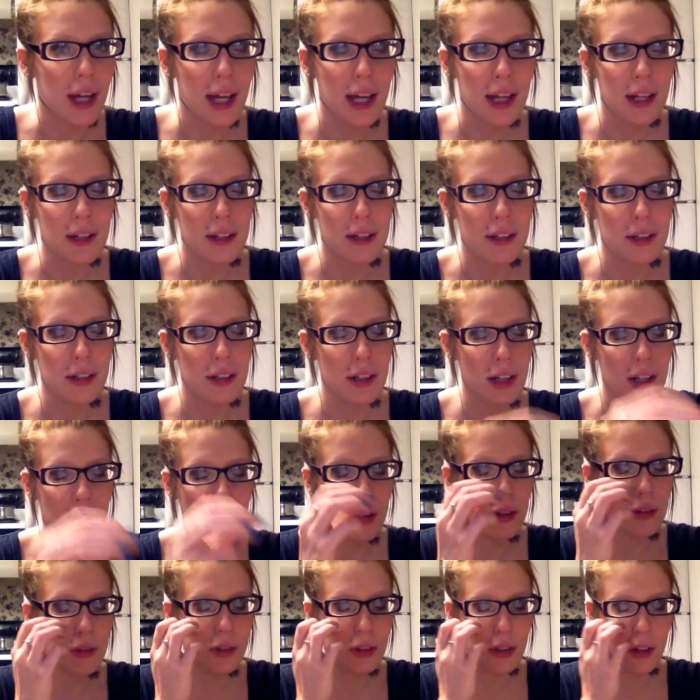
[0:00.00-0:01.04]
and,
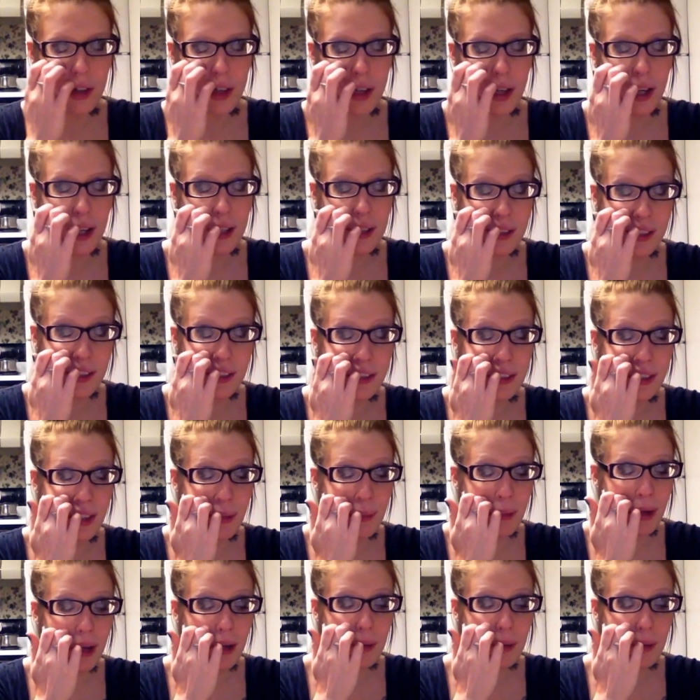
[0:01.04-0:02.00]
took a decent amount